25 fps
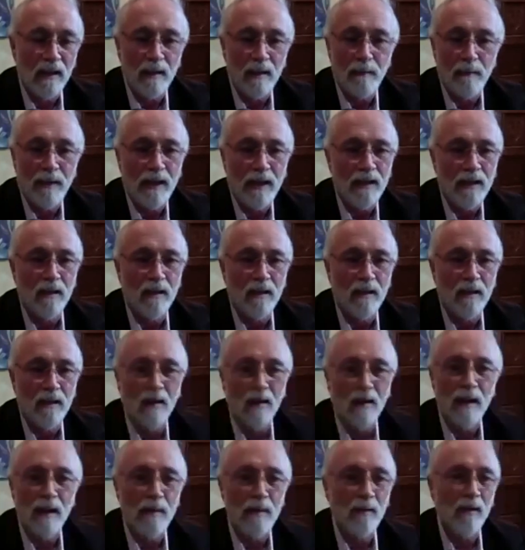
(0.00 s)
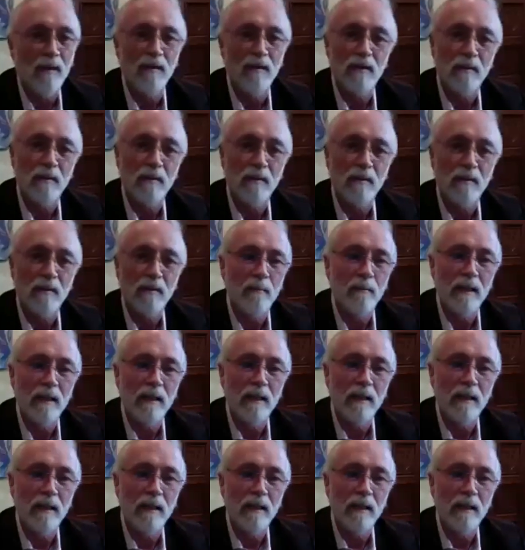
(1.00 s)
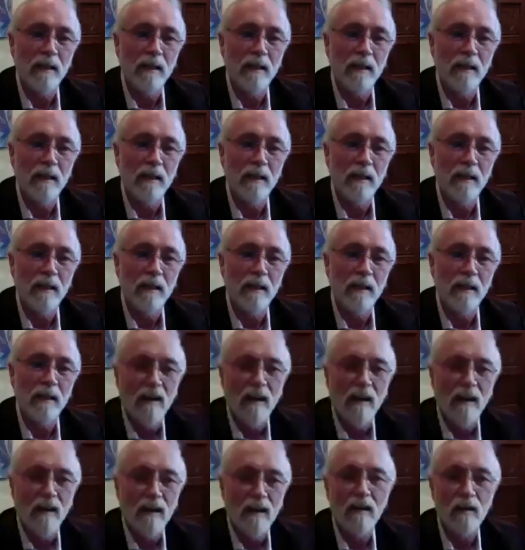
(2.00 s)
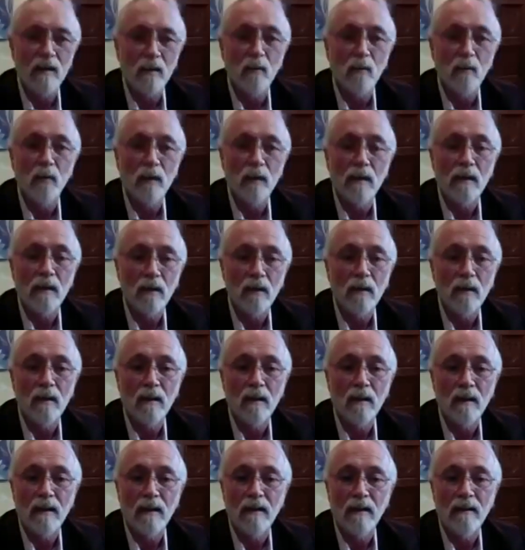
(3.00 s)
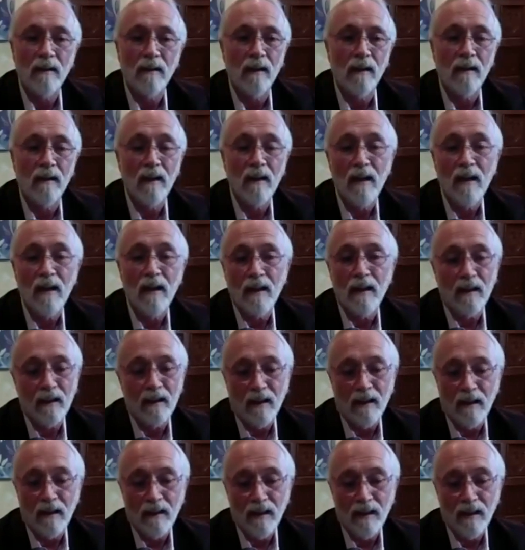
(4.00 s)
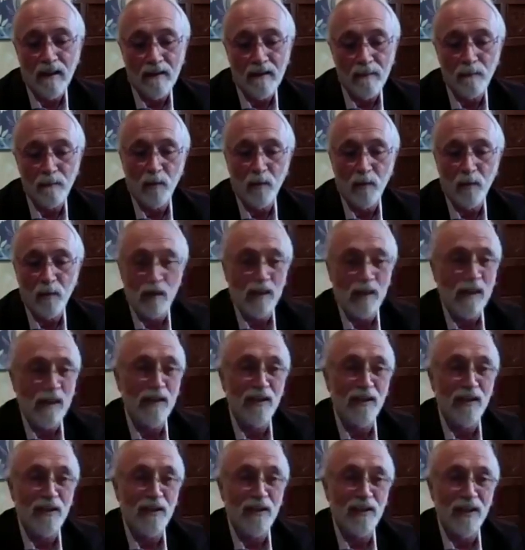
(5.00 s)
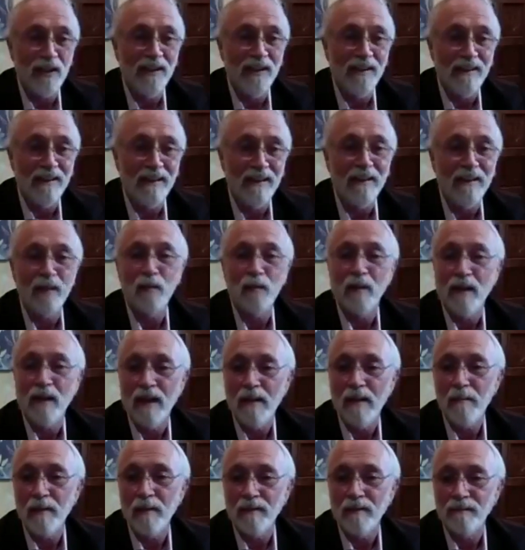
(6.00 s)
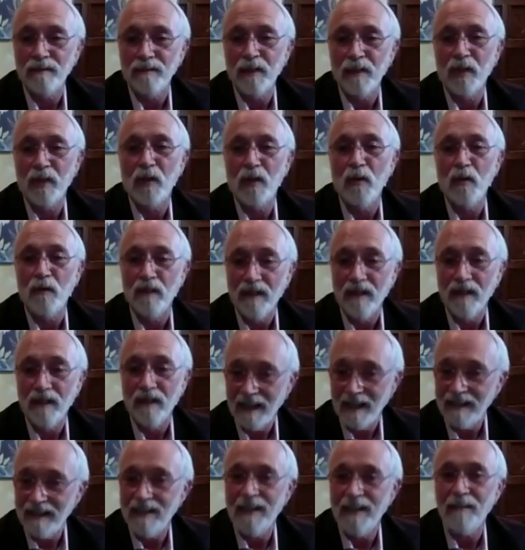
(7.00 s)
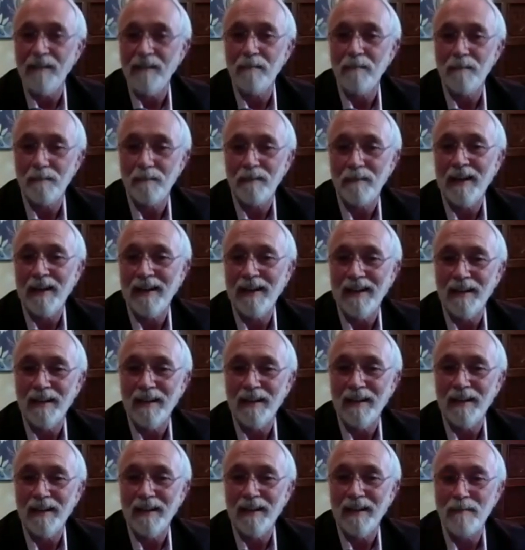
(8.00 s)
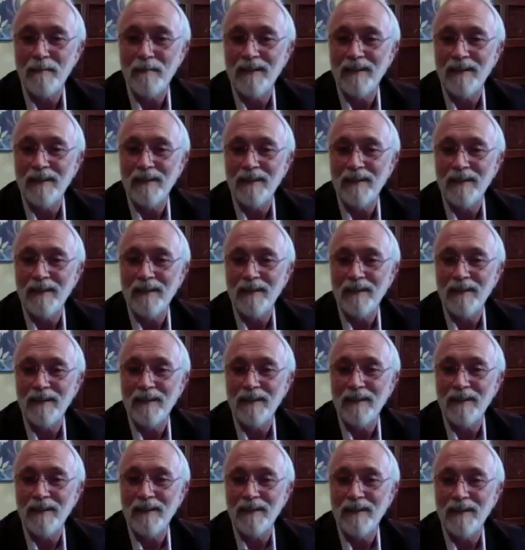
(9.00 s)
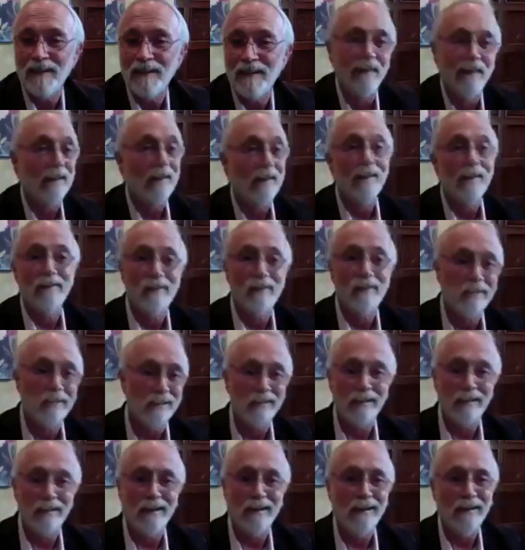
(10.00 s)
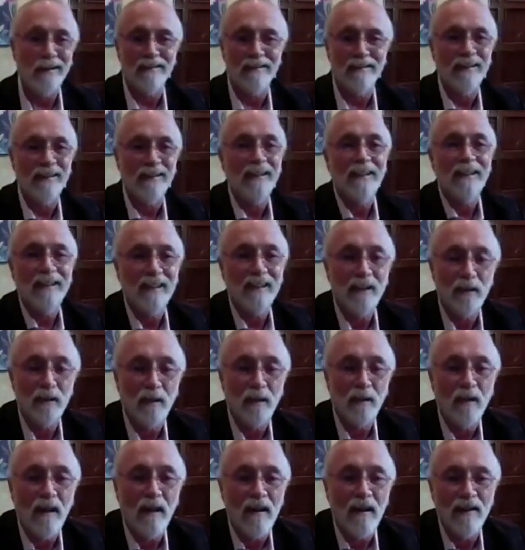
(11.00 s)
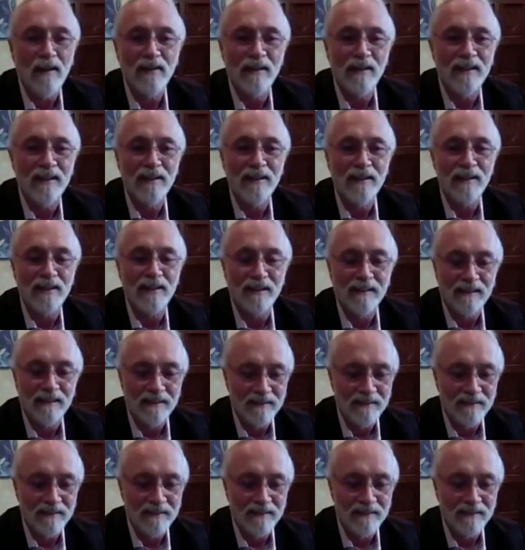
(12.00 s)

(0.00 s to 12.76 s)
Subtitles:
and it passed on a bipartisan basis, which I think is a really good thing. And then we sent it to the Senate, and guess what happened? The COVID-19 pandemic came, and everything else just kind of lost its